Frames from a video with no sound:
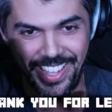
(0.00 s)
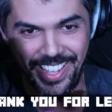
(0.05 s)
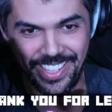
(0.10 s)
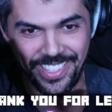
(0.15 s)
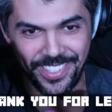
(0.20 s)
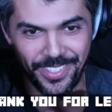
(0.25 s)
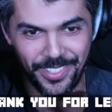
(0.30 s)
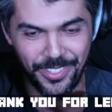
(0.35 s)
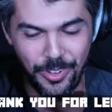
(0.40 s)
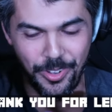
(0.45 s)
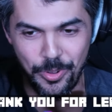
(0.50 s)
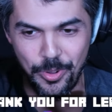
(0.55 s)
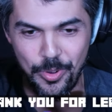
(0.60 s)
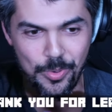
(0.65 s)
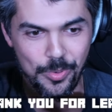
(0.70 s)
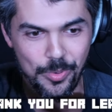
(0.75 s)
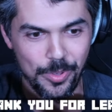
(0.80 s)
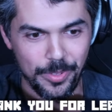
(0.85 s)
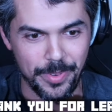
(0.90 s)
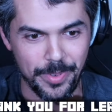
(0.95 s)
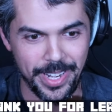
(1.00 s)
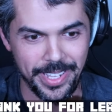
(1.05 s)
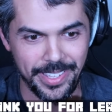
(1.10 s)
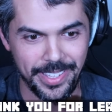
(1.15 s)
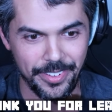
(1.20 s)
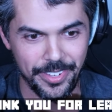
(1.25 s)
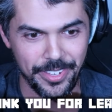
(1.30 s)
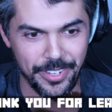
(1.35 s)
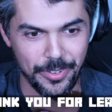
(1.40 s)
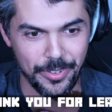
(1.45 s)
that's so cool right
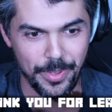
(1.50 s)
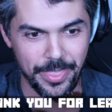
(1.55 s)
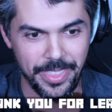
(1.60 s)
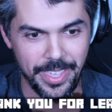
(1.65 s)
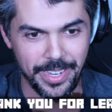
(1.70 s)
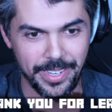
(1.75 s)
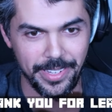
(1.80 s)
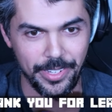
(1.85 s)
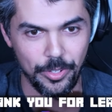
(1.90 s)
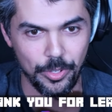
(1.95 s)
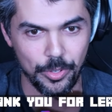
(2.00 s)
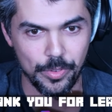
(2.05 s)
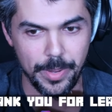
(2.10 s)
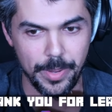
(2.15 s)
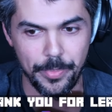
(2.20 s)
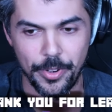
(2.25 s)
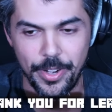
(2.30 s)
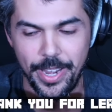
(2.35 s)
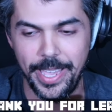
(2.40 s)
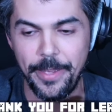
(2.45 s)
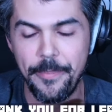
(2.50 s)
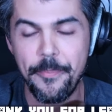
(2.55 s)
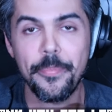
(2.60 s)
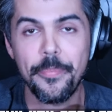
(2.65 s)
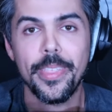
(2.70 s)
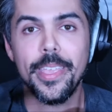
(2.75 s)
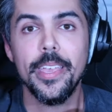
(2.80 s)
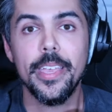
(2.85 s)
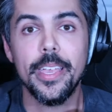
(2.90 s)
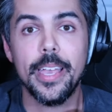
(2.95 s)
down here with that little creeper A.
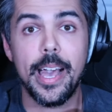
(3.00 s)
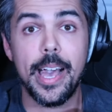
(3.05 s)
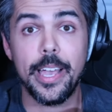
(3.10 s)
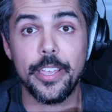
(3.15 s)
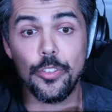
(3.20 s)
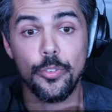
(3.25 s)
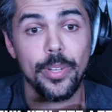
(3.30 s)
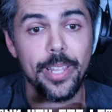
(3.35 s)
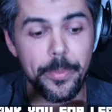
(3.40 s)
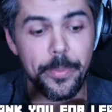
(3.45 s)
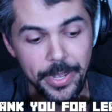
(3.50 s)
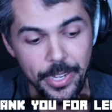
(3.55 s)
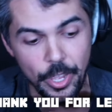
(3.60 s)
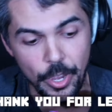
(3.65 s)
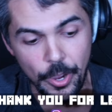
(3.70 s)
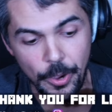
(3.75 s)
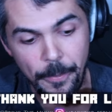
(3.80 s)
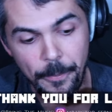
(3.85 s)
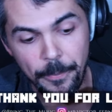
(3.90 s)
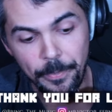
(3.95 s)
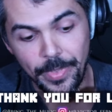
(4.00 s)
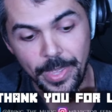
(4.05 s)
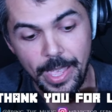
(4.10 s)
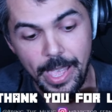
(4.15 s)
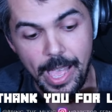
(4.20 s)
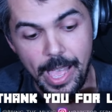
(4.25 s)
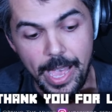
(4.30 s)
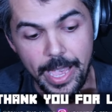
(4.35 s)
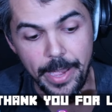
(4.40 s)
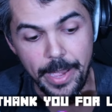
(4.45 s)
Uh, you let me know.
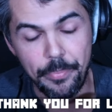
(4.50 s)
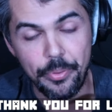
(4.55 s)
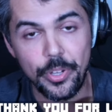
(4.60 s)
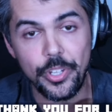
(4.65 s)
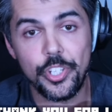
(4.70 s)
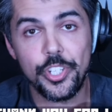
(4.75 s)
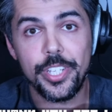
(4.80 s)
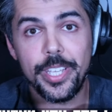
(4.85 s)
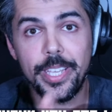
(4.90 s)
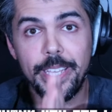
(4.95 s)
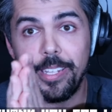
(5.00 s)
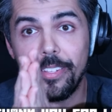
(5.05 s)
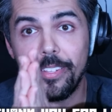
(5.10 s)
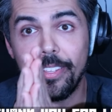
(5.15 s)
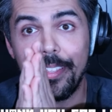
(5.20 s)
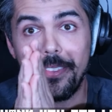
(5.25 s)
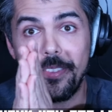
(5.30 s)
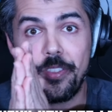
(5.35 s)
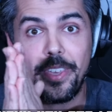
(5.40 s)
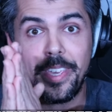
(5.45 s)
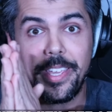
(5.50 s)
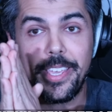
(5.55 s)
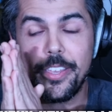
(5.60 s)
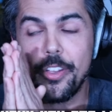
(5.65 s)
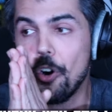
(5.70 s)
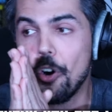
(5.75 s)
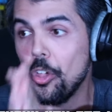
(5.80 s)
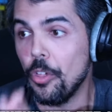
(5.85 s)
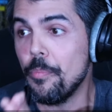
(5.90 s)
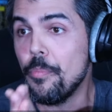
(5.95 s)
I appreciate the
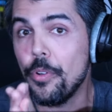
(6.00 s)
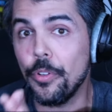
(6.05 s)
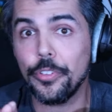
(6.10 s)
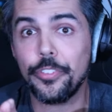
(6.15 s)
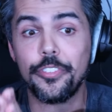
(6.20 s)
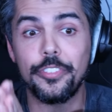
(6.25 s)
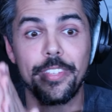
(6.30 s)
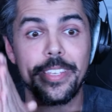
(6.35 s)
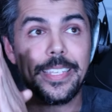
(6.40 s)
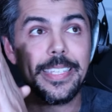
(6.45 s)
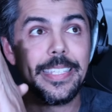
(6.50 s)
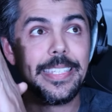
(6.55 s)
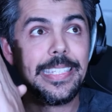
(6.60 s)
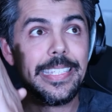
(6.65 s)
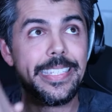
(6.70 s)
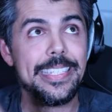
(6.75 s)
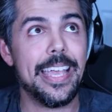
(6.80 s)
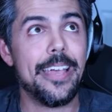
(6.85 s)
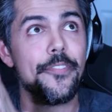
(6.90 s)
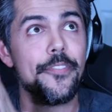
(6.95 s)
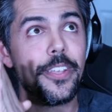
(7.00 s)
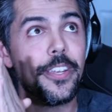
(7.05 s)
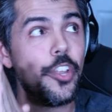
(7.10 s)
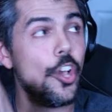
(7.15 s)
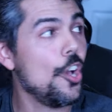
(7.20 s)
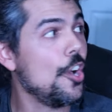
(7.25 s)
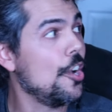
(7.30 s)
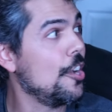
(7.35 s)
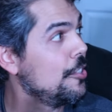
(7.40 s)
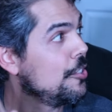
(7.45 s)
almost
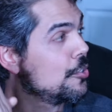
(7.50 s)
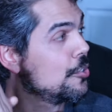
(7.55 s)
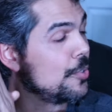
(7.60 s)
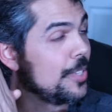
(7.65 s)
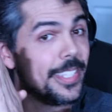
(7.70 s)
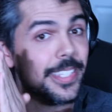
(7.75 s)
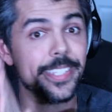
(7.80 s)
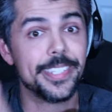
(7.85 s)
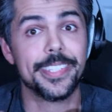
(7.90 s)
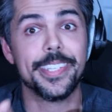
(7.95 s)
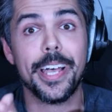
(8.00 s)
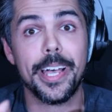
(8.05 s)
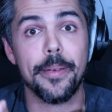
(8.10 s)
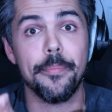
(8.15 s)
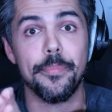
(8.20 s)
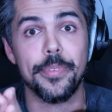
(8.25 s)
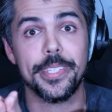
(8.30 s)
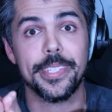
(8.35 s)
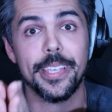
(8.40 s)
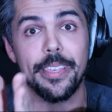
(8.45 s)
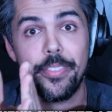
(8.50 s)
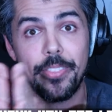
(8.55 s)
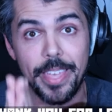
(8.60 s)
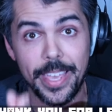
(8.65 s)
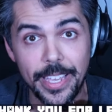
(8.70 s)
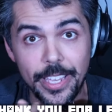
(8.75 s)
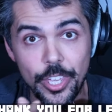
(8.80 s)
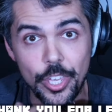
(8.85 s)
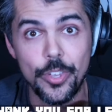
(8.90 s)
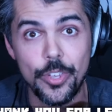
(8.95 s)
700 subs.
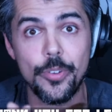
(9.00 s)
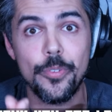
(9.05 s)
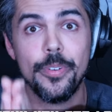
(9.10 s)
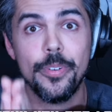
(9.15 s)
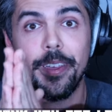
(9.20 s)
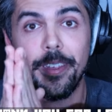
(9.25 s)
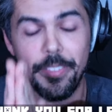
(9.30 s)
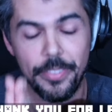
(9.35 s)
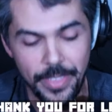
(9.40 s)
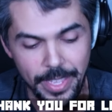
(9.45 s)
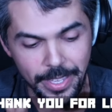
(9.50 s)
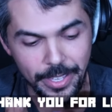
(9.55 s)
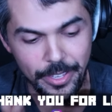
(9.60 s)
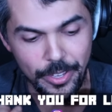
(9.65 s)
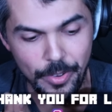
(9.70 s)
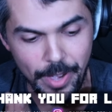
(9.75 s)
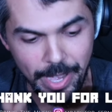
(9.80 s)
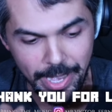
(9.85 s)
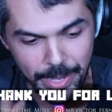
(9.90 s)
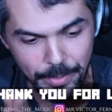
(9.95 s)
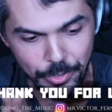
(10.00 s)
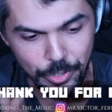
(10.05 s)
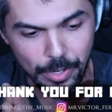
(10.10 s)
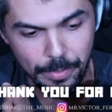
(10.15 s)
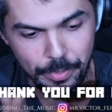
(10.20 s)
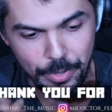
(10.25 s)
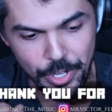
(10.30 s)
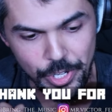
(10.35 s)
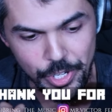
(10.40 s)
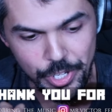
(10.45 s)
Thank you. Thank you. I am so
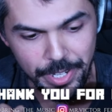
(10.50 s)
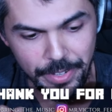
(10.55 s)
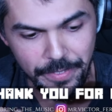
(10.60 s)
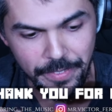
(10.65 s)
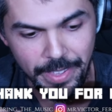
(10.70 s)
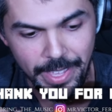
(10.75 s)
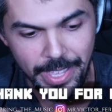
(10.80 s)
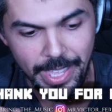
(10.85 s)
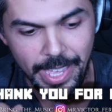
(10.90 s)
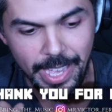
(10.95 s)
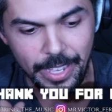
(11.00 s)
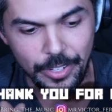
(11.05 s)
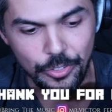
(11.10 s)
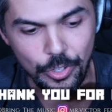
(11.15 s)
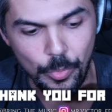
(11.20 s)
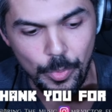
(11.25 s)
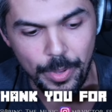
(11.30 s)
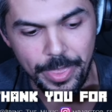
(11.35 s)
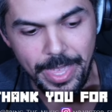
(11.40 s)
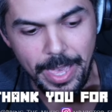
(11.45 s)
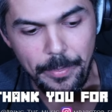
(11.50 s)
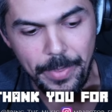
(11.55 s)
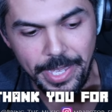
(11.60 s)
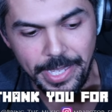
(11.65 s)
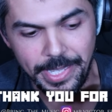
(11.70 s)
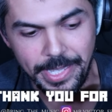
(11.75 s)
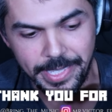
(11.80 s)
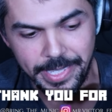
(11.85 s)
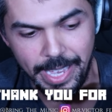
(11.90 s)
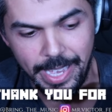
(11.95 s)
appreciative. And so, with that
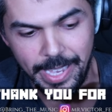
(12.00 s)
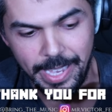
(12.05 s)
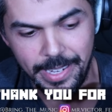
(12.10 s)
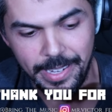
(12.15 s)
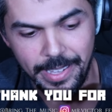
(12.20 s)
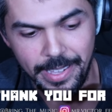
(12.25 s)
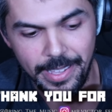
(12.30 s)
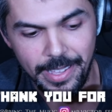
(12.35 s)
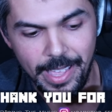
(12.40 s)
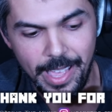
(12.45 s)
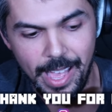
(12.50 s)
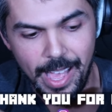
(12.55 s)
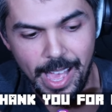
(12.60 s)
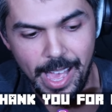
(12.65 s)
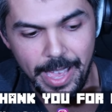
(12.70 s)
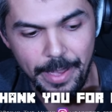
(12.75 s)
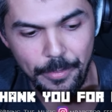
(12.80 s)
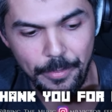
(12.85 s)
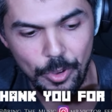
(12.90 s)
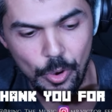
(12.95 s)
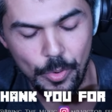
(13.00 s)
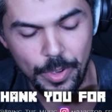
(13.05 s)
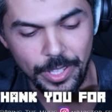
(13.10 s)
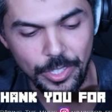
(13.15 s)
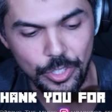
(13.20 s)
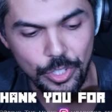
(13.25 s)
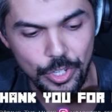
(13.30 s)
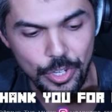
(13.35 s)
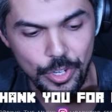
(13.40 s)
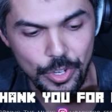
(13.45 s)
being said, I'm
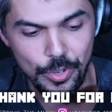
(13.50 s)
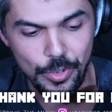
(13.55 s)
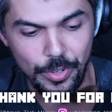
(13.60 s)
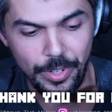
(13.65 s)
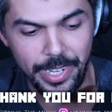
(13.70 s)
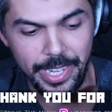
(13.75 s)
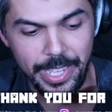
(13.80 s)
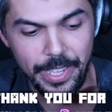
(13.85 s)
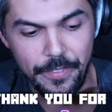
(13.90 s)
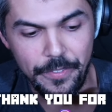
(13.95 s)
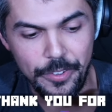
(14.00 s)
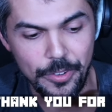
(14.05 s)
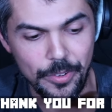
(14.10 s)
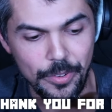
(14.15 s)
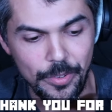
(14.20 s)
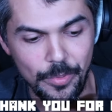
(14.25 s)
going to leave you